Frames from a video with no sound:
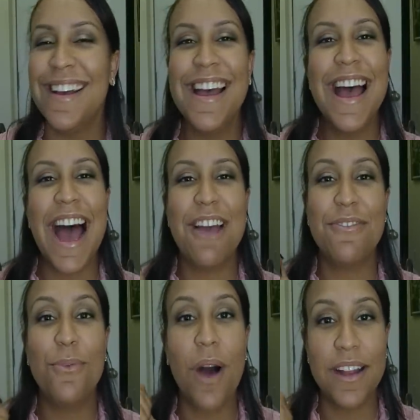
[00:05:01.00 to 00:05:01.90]

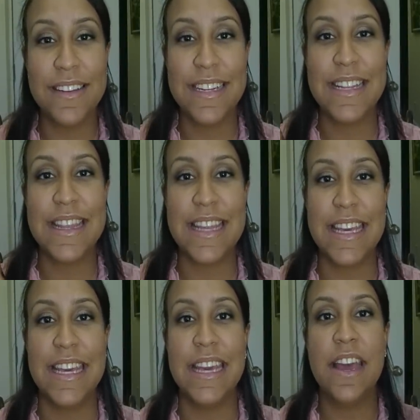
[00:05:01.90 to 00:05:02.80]
I've wanted
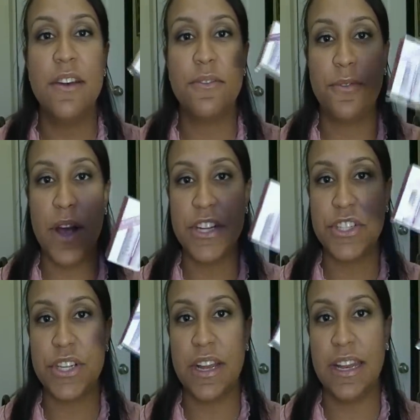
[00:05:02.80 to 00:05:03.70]
the
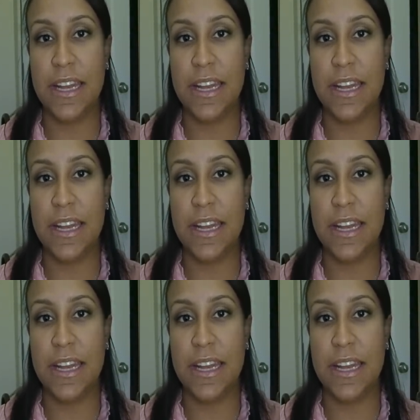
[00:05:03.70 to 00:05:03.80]
fresh